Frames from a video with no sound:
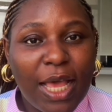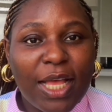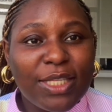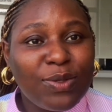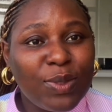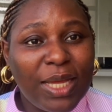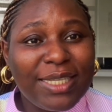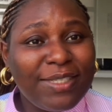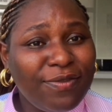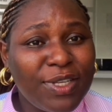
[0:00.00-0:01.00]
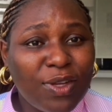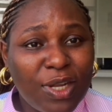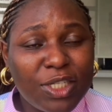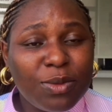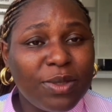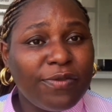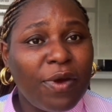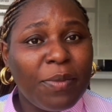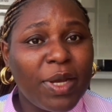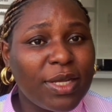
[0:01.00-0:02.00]
So there are different scholarships for
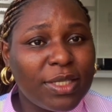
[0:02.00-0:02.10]
American